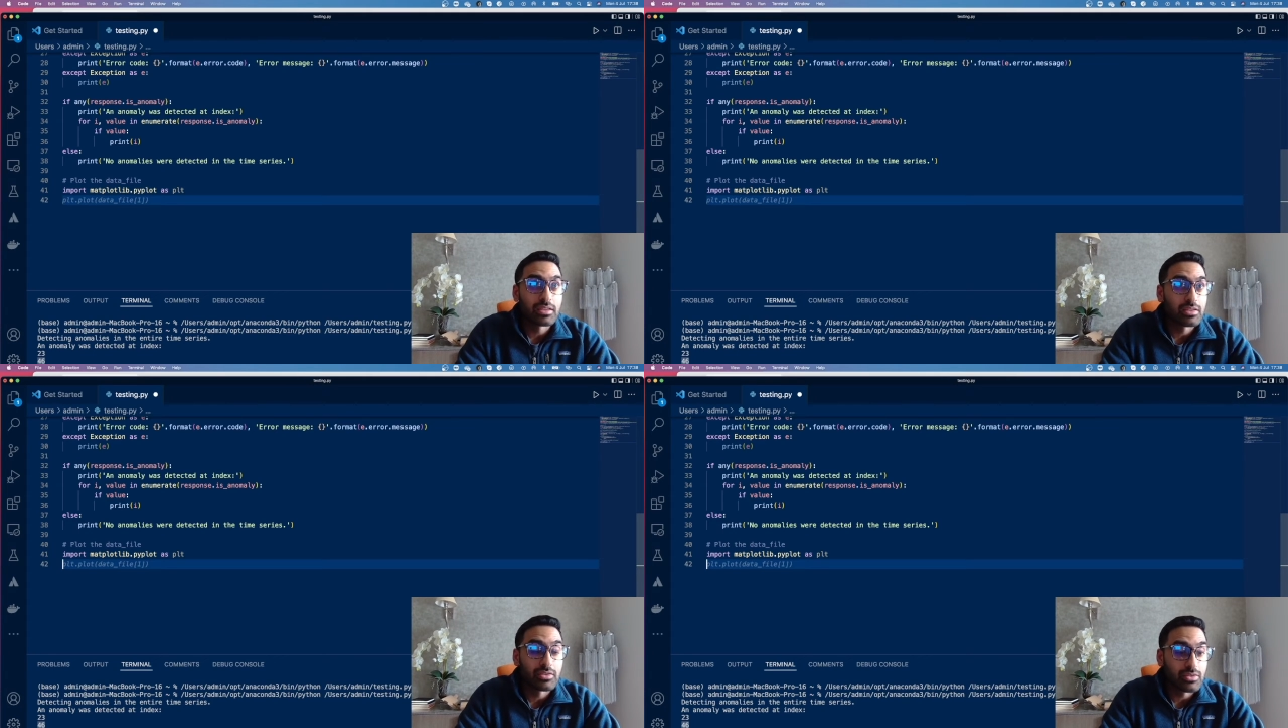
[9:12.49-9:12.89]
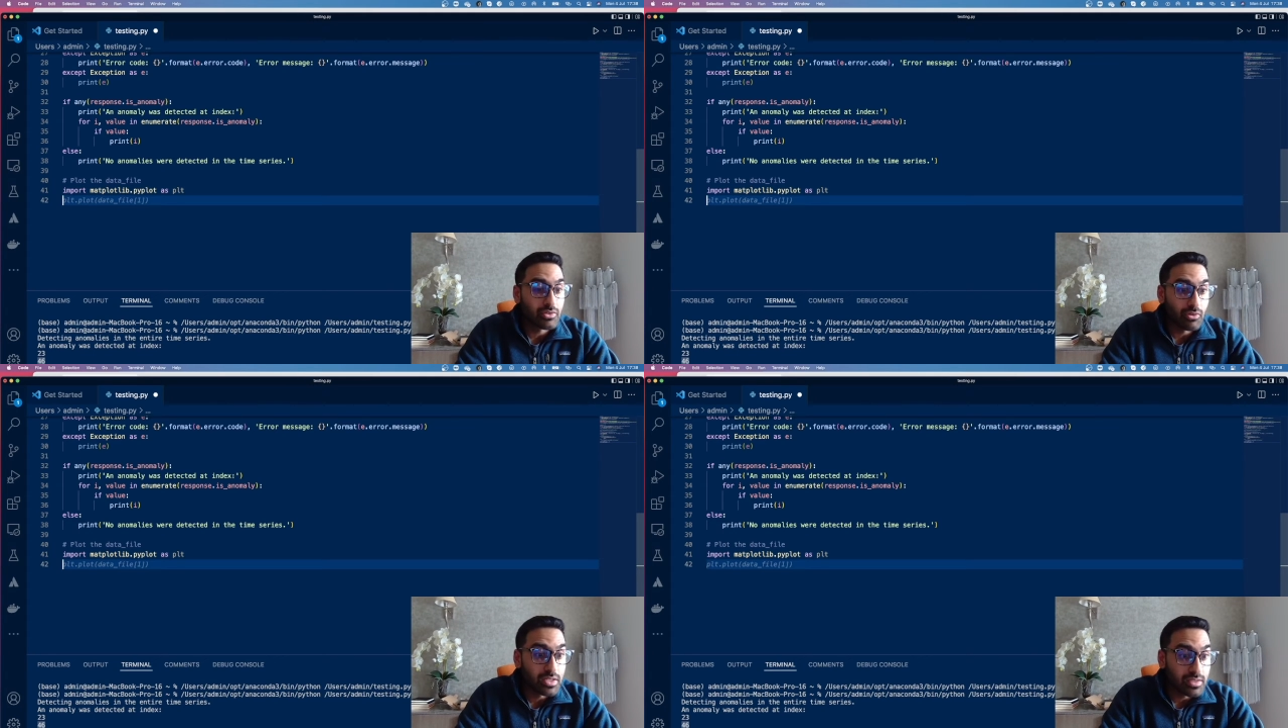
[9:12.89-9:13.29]
is just
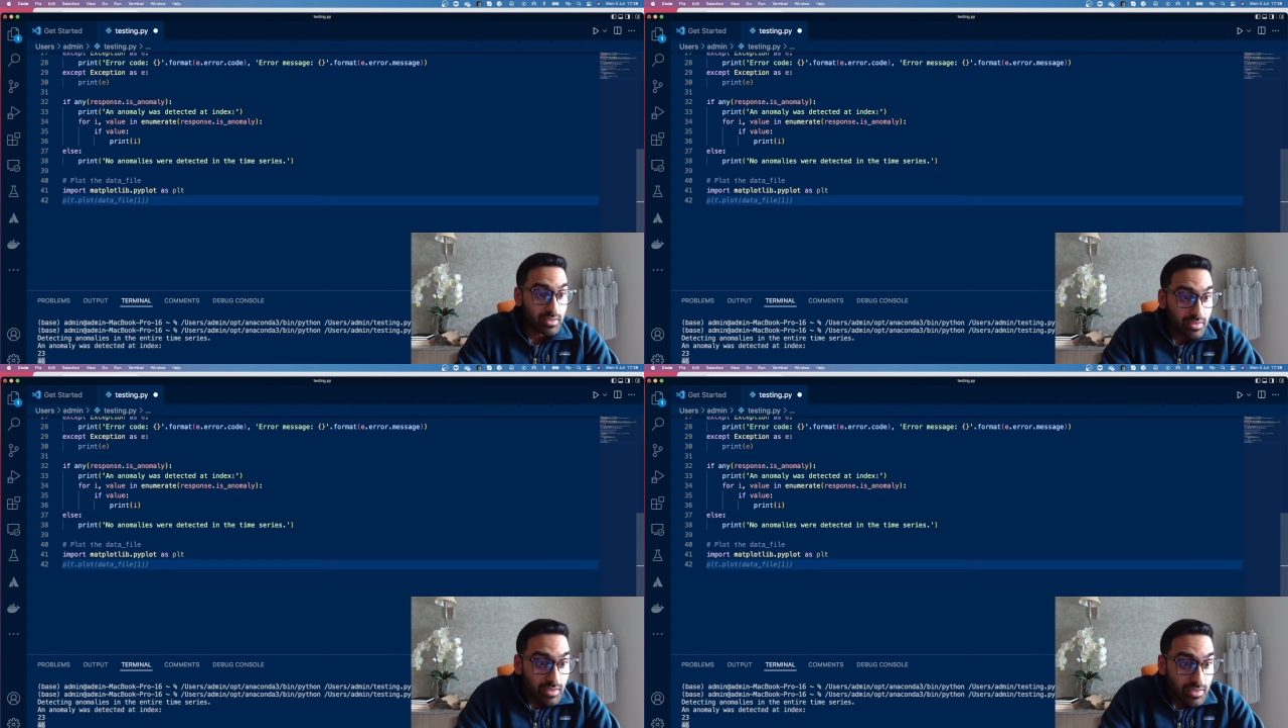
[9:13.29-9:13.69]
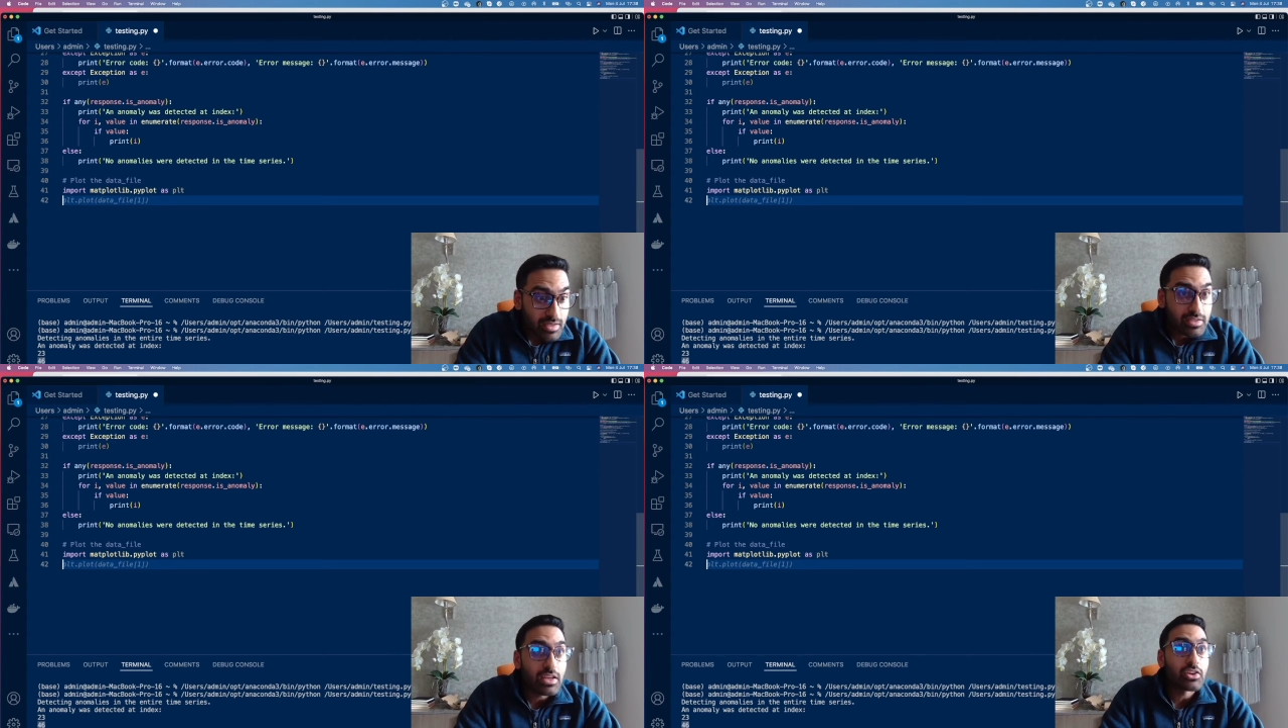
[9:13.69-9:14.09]
crazy.
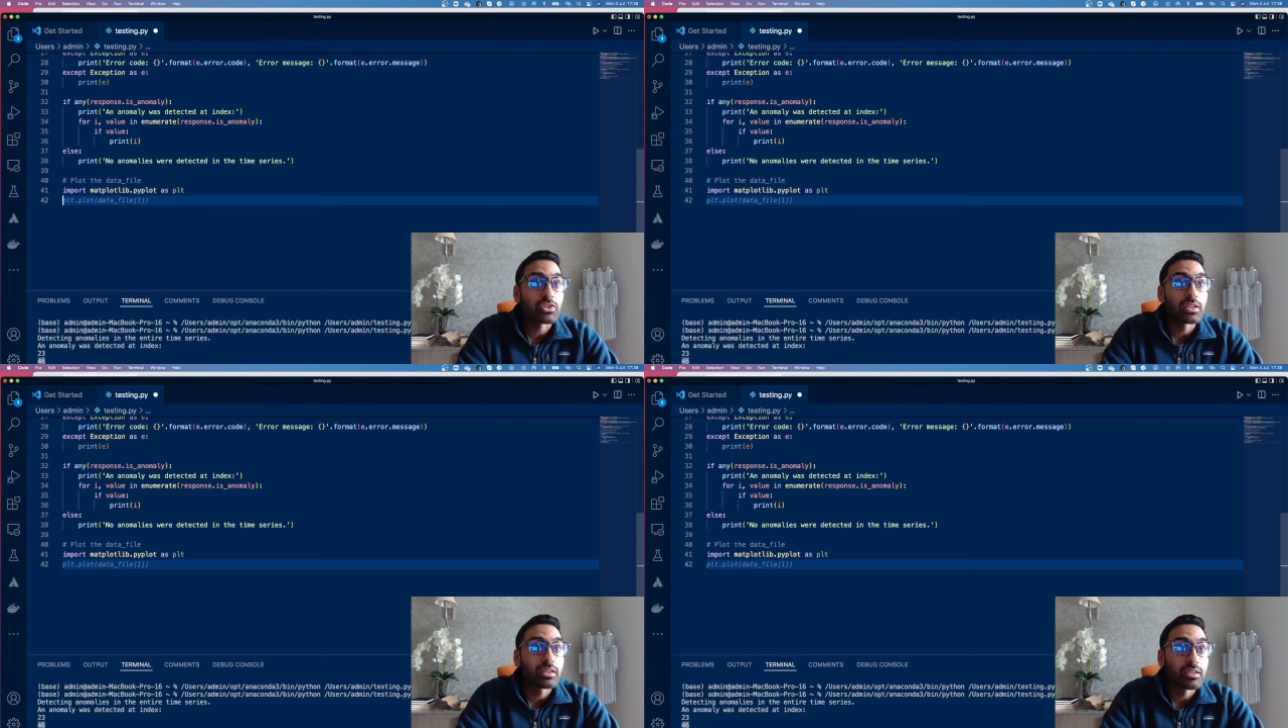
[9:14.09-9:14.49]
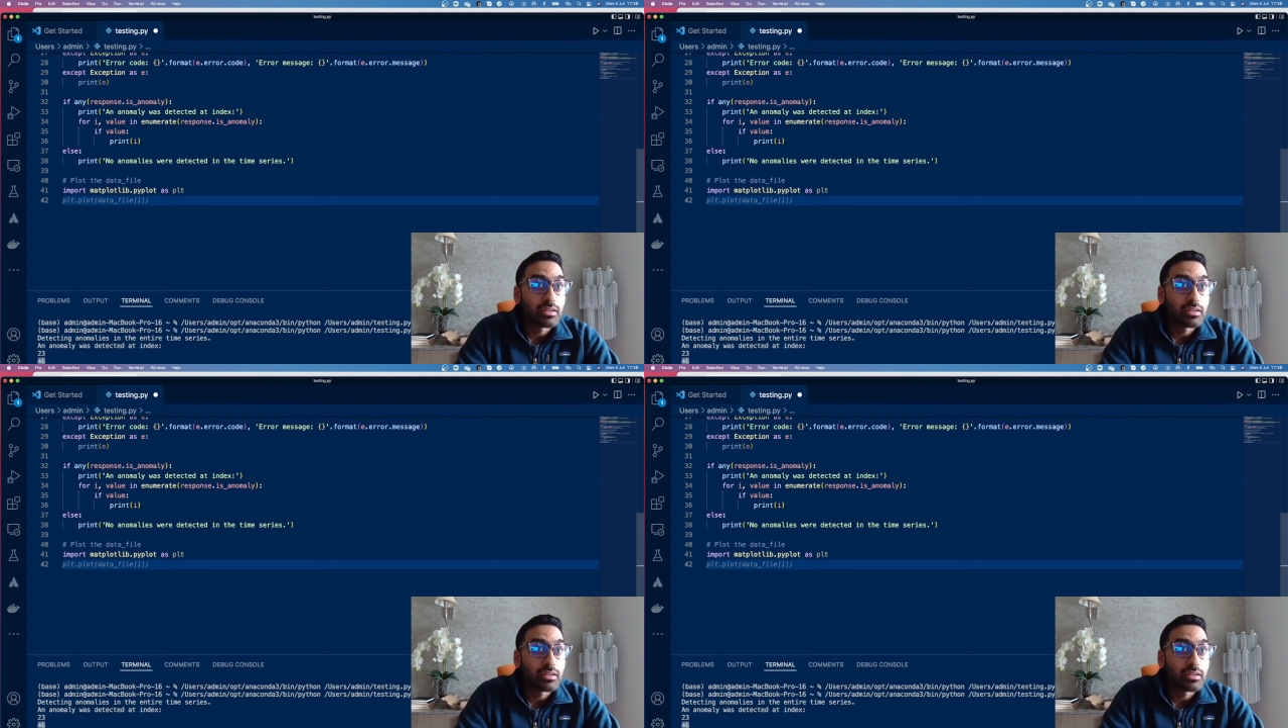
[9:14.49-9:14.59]
It's actually